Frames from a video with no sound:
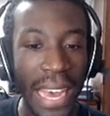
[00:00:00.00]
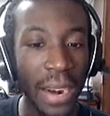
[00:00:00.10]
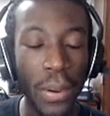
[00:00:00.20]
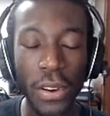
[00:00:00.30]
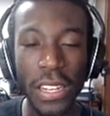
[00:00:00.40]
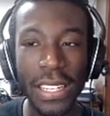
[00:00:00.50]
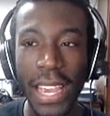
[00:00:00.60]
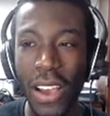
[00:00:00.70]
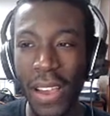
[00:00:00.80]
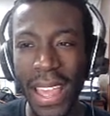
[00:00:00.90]
got a
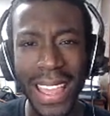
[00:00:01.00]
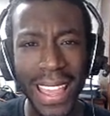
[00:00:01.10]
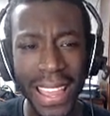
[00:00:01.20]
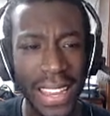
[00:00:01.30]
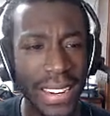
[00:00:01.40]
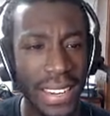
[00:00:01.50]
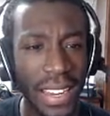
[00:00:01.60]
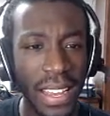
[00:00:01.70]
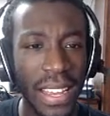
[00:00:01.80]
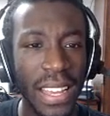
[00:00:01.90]
ponytail, and
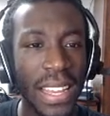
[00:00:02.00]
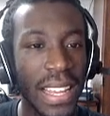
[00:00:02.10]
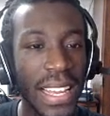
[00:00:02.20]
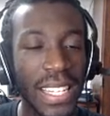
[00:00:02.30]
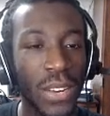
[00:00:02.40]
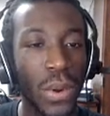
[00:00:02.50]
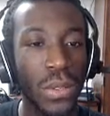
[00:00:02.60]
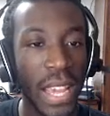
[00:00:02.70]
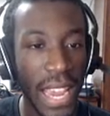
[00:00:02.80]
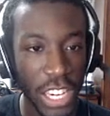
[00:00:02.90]
is a
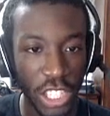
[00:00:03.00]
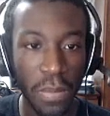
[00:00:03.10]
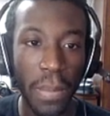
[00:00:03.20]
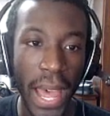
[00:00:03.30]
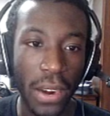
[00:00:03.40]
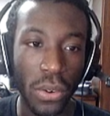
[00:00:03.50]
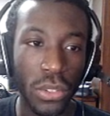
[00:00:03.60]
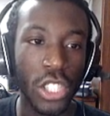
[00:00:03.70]
rotation battle.